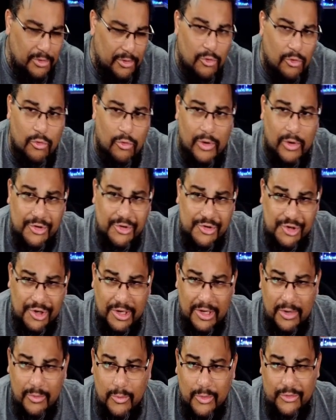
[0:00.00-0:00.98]

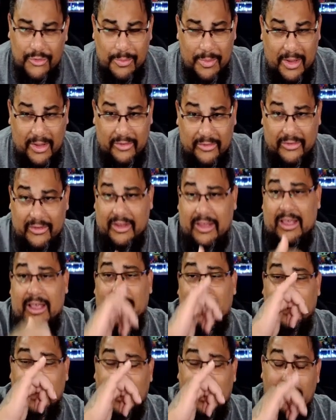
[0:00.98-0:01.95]
crushing, which means
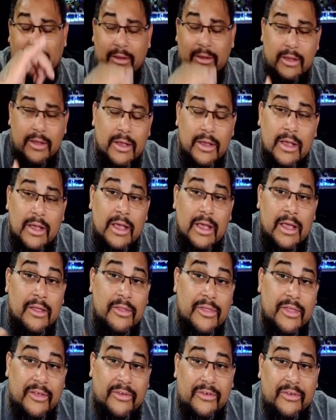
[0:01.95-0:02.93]
killing it.
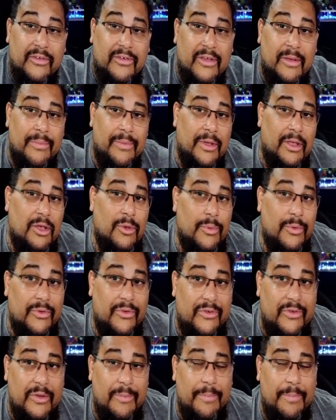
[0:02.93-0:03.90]
This is something you would
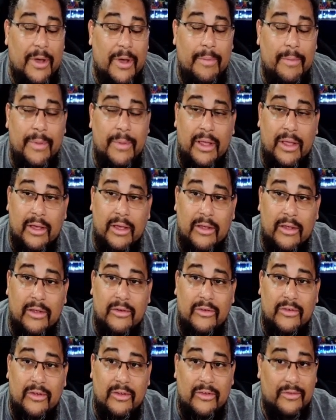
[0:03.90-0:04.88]
sip on
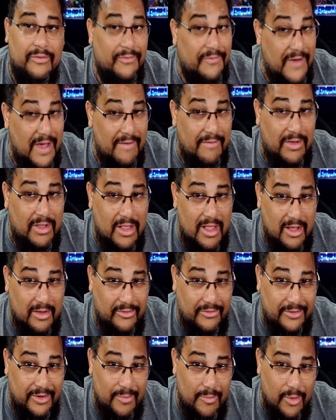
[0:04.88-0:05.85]
because it's 5
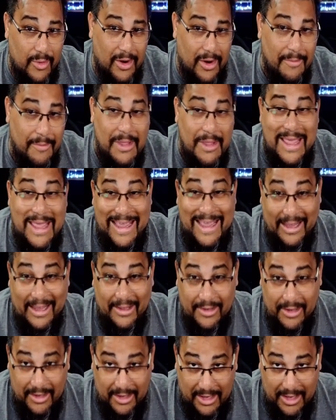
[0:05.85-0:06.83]
o'clock somewhere
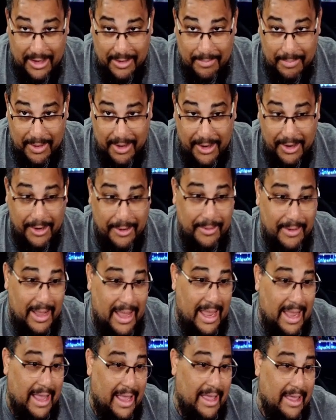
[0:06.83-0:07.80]
and you need a beer.
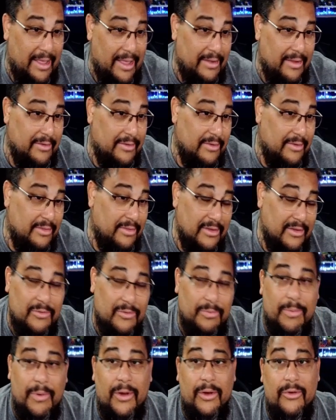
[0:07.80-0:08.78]
And
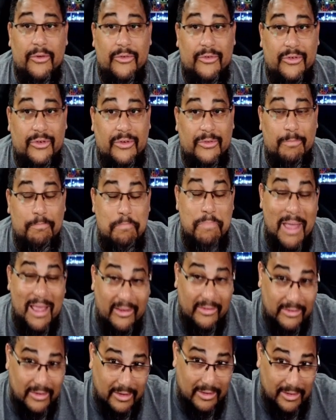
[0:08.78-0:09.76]
this beer is just
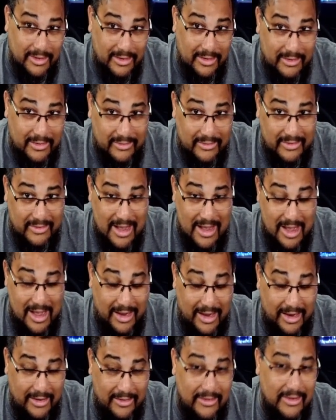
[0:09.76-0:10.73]
basically
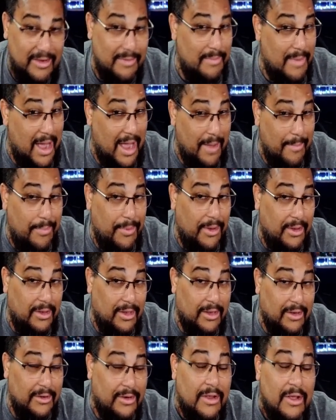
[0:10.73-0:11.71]
designed, in my
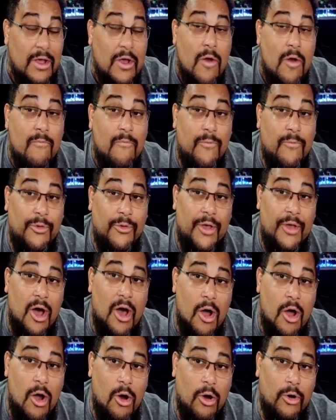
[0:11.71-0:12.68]
opinion, for the
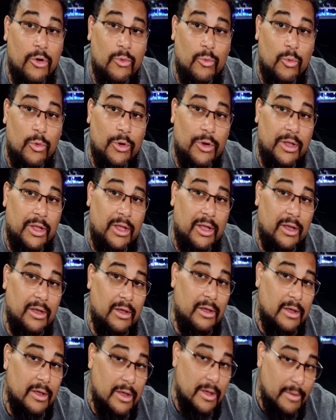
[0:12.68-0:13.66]

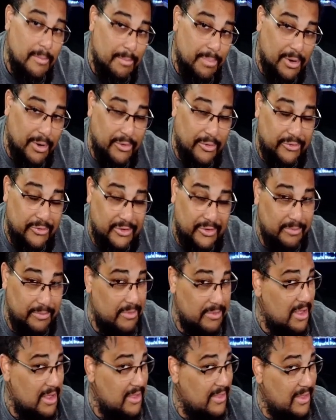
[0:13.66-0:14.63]
hardworking
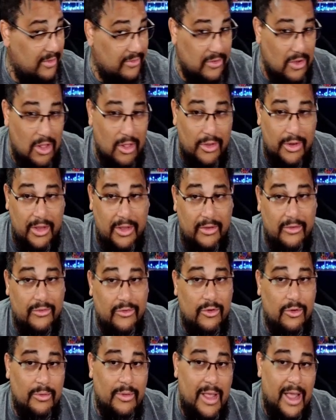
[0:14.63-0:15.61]
person. That's all it
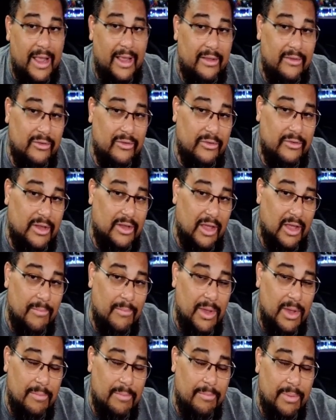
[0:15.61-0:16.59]
is. You're like, just give
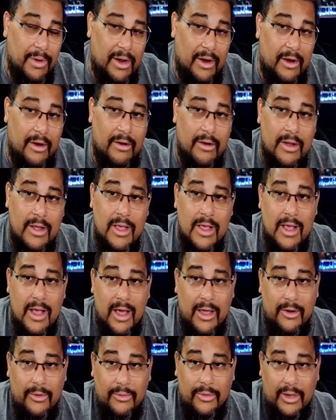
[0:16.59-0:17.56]
me a beer.
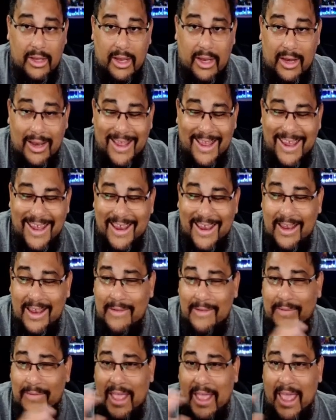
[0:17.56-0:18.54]
I don't need
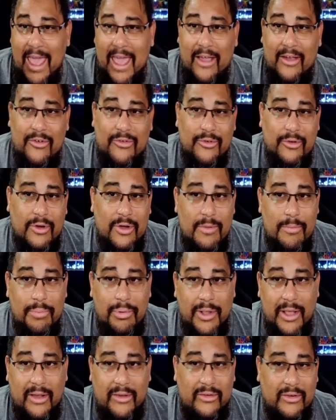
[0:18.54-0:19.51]
any of the extra
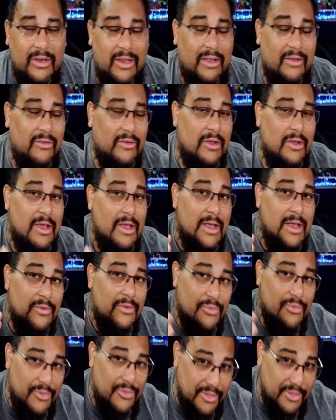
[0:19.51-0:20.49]
complexities.
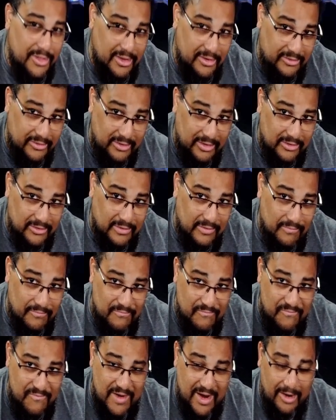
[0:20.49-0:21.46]
This is a
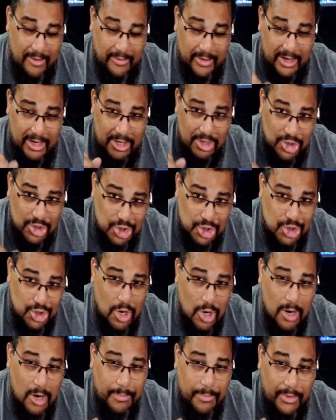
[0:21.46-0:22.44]
very
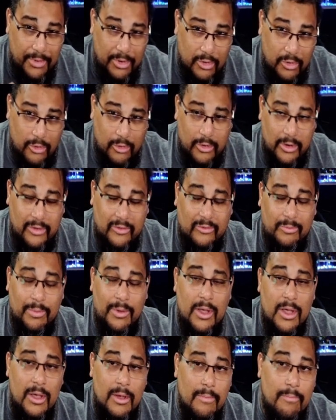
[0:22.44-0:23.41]
sharp, crisp
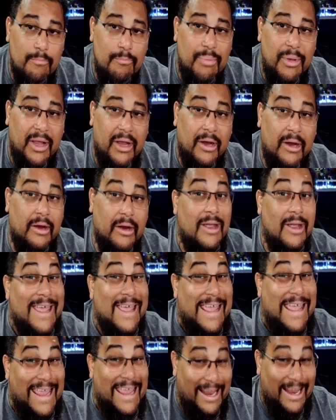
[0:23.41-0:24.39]
beer.
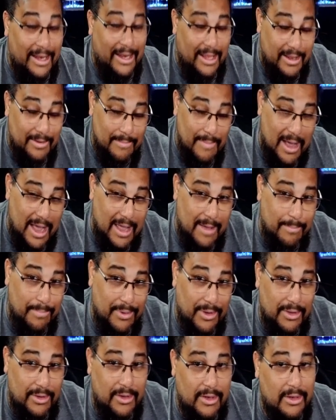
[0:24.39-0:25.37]
And in my
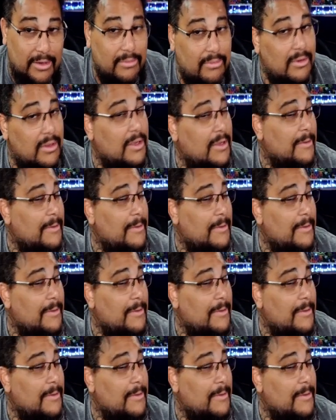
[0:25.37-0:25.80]
opinion,